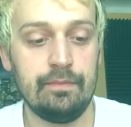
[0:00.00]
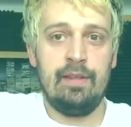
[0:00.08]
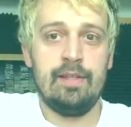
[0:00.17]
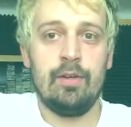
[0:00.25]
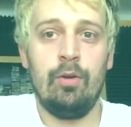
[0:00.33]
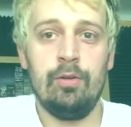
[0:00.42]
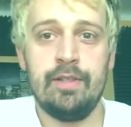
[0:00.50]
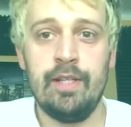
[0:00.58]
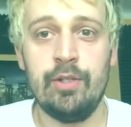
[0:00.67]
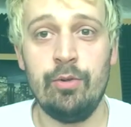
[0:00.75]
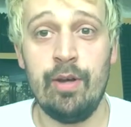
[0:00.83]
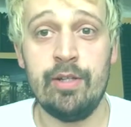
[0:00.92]
This whole
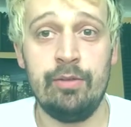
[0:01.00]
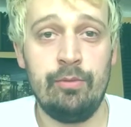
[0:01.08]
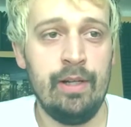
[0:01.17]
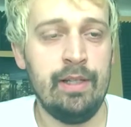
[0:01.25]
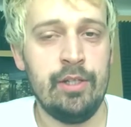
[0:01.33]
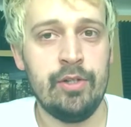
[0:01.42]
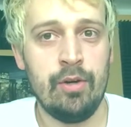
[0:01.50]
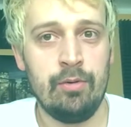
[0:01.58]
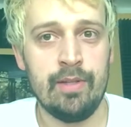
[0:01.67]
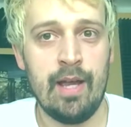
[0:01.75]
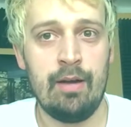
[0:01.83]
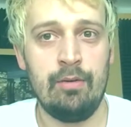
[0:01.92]
situation really
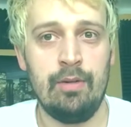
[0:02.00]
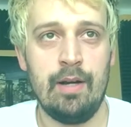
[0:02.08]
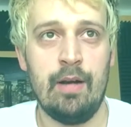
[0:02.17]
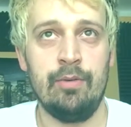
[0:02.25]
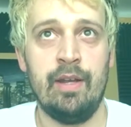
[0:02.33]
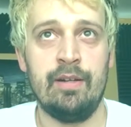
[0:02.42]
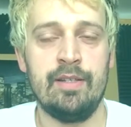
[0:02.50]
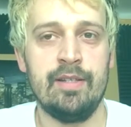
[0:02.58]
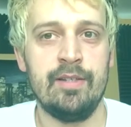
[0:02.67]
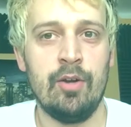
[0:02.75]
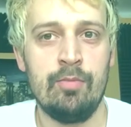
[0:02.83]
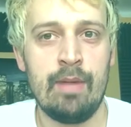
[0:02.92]
shows how there's
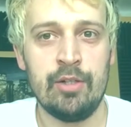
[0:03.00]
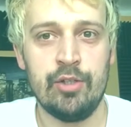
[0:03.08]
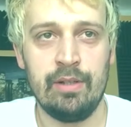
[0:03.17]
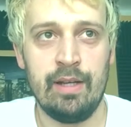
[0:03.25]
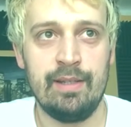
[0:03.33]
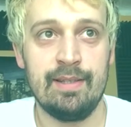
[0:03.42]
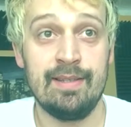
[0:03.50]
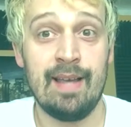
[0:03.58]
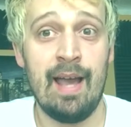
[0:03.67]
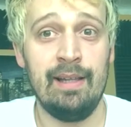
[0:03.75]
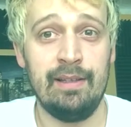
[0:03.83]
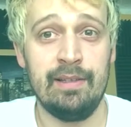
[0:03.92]
so much
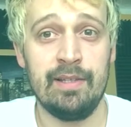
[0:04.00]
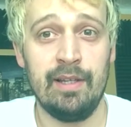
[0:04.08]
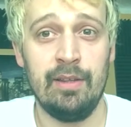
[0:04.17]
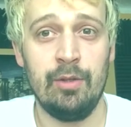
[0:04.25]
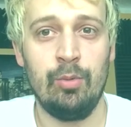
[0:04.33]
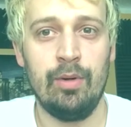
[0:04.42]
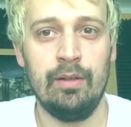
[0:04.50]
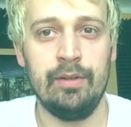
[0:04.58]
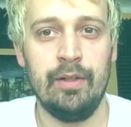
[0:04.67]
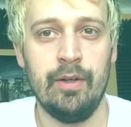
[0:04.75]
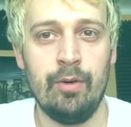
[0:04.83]
silence in the world,